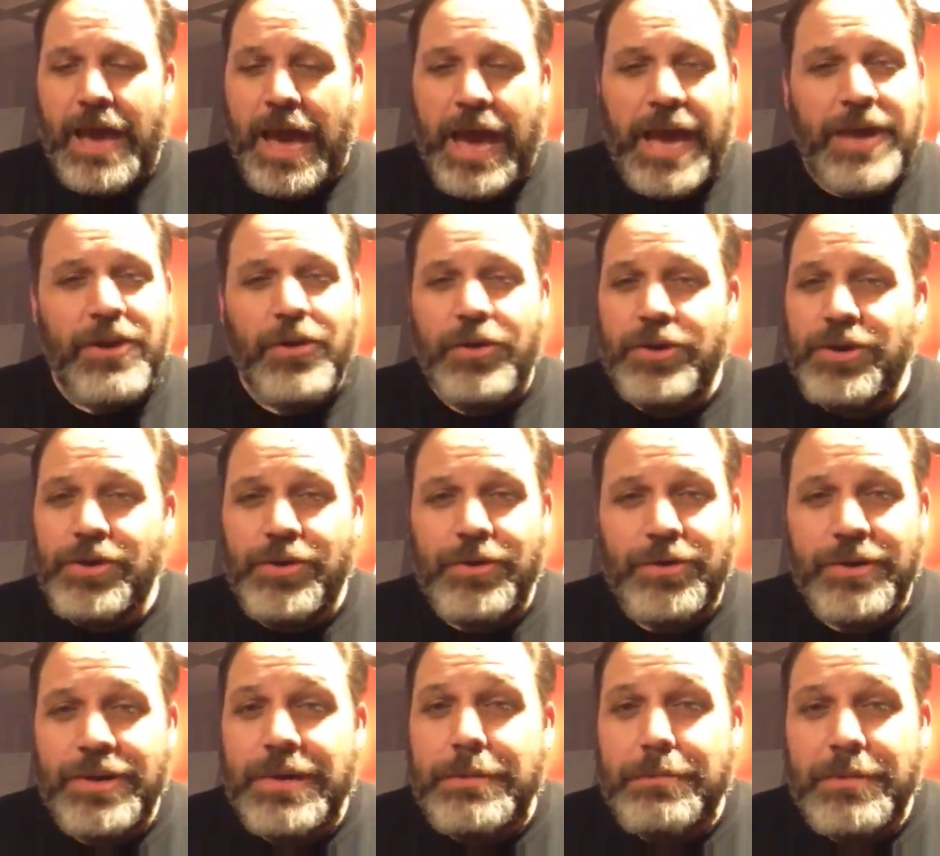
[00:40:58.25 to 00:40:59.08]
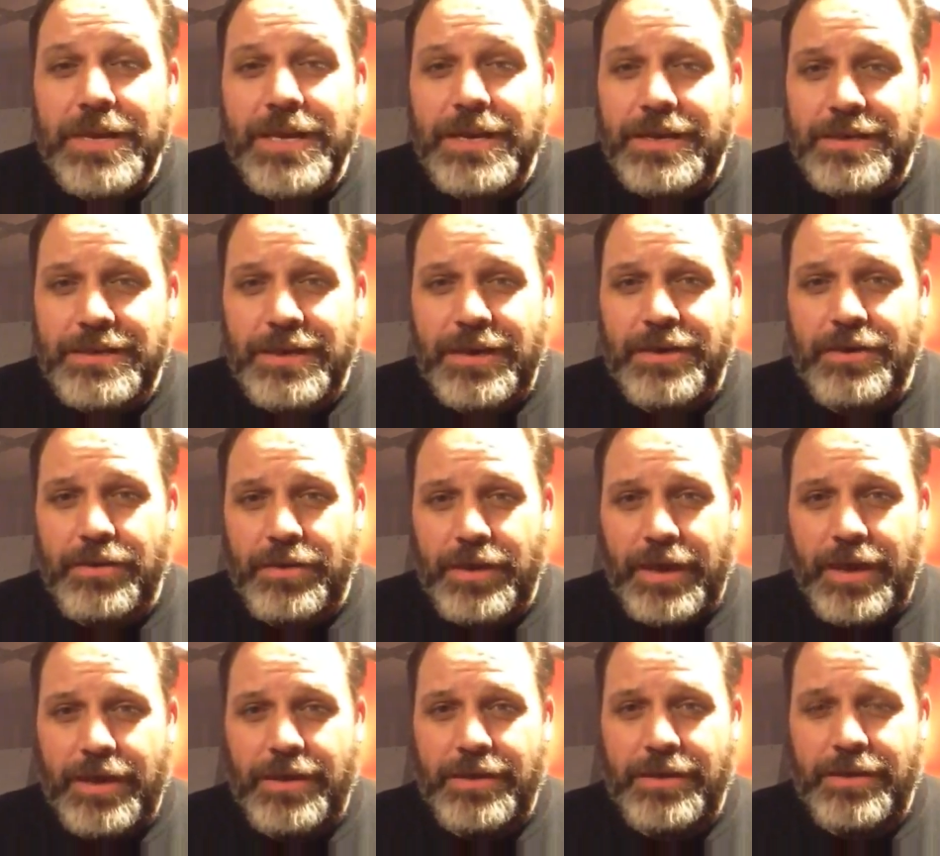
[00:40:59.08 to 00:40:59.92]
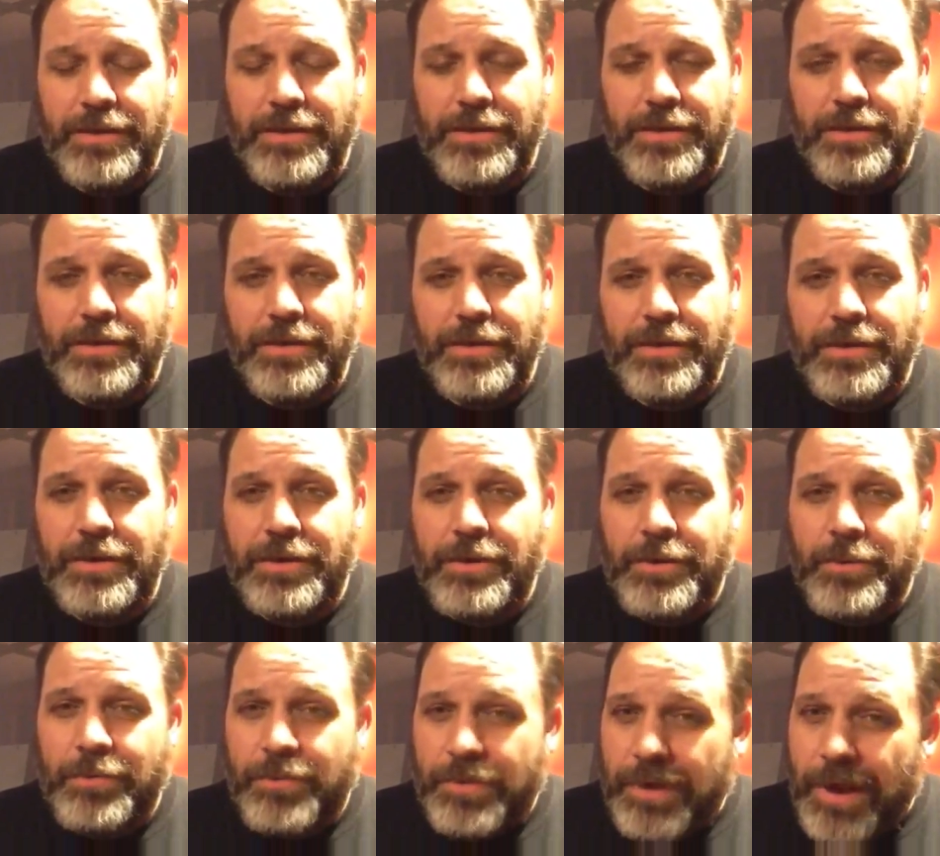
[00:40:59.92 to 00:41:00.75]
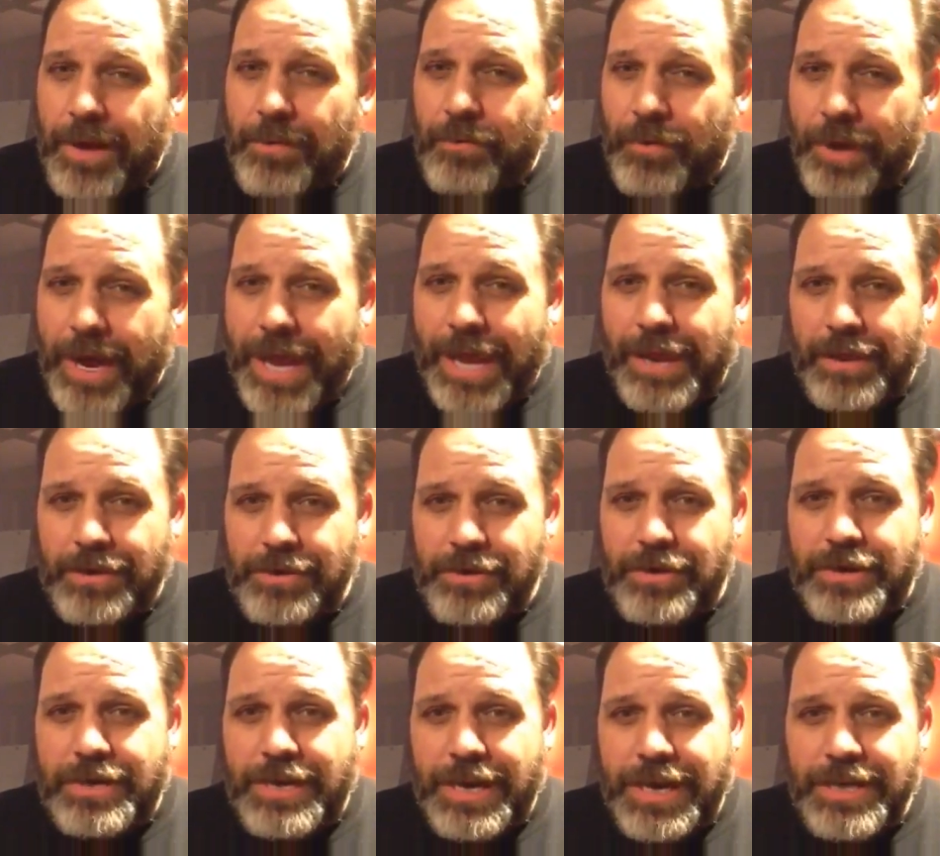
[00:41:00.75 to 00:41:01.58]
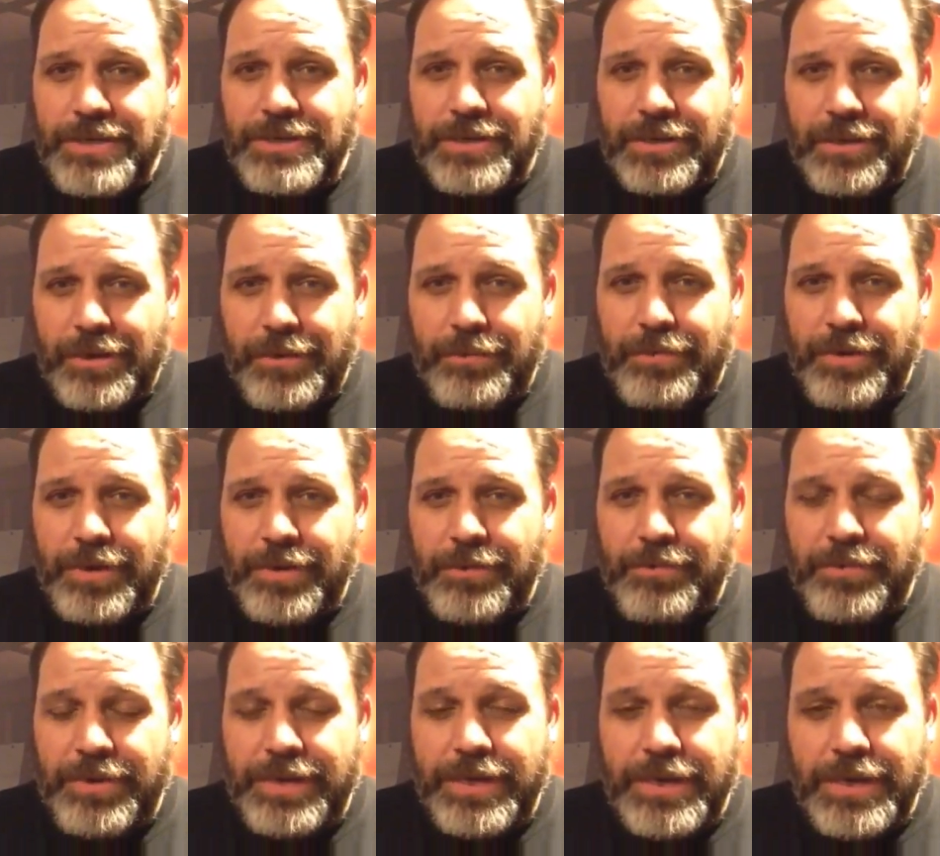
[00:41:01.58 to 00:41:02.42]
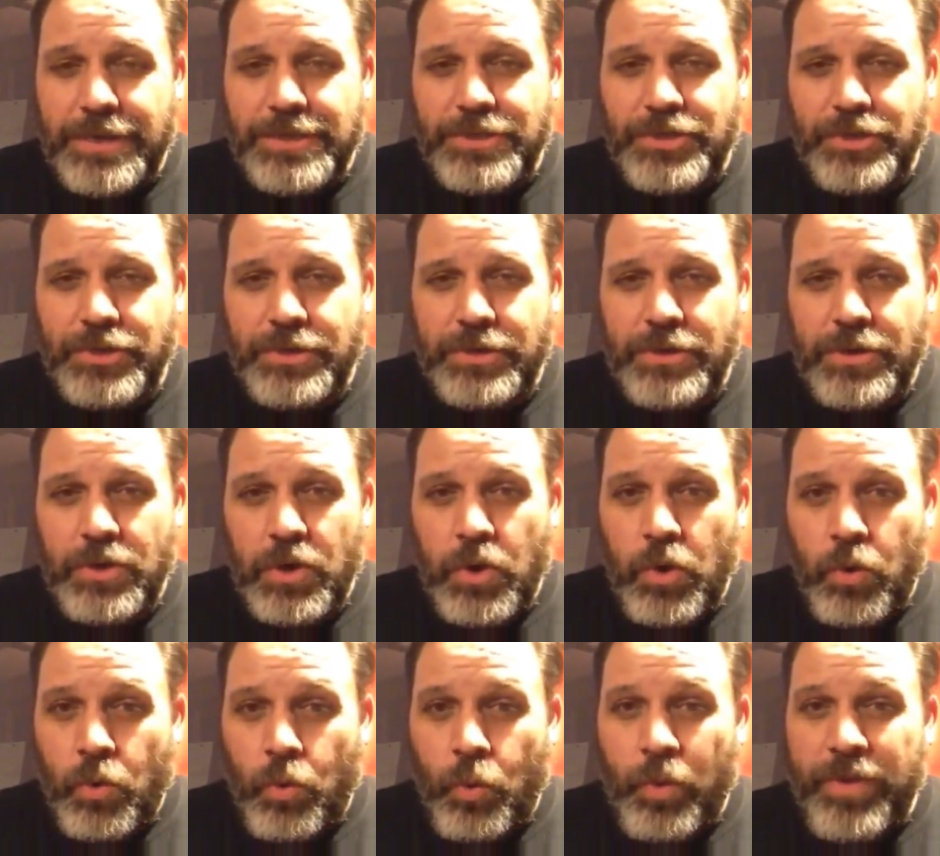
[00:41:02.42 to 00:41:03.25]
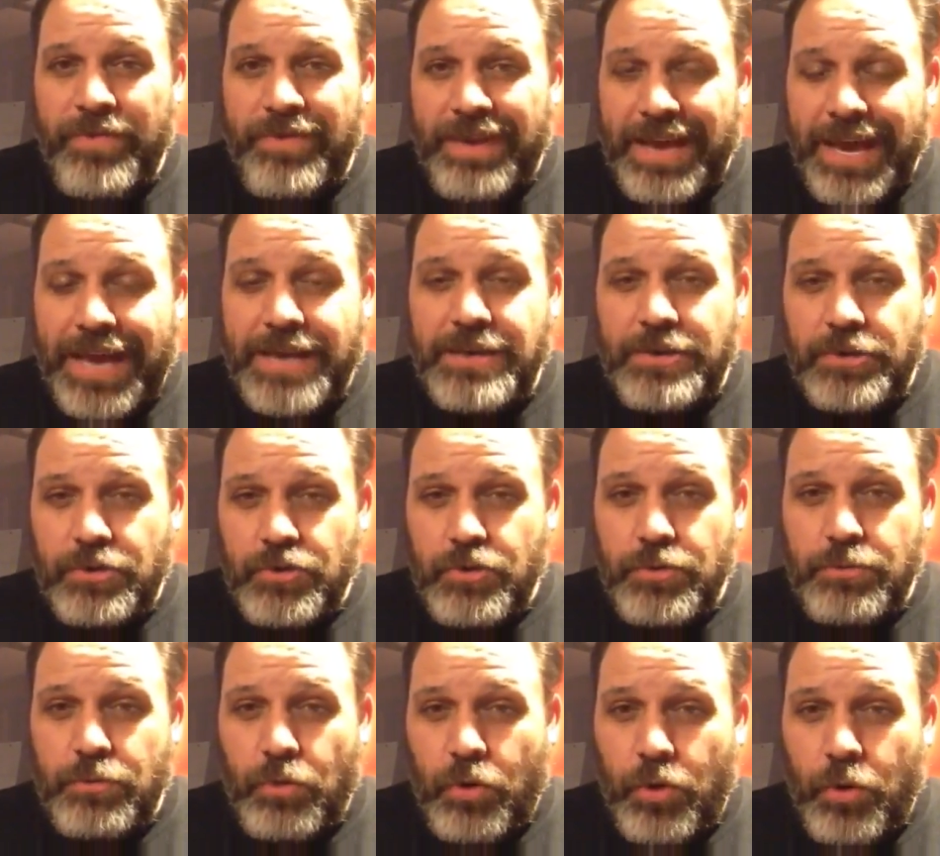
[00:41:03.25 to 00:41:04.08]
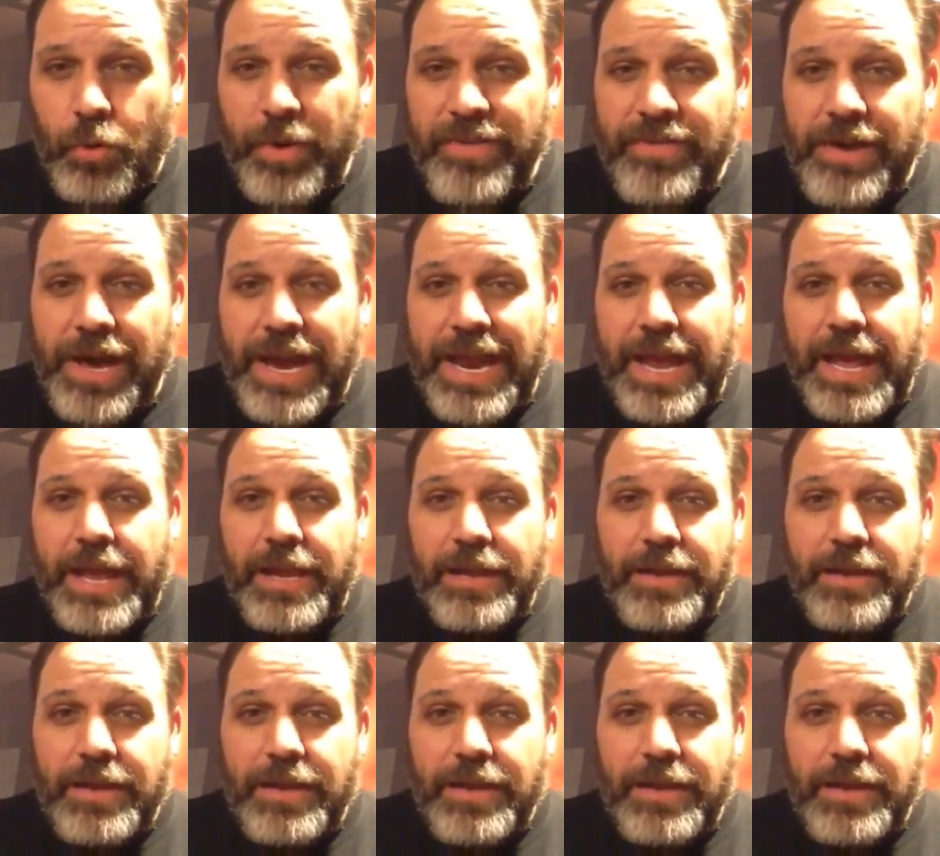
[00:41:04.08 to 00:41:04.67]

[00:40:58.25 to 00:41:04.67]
I know you don't need me to tell you that. But I'm rattling your cage a little bit because we've got to do more. We've got to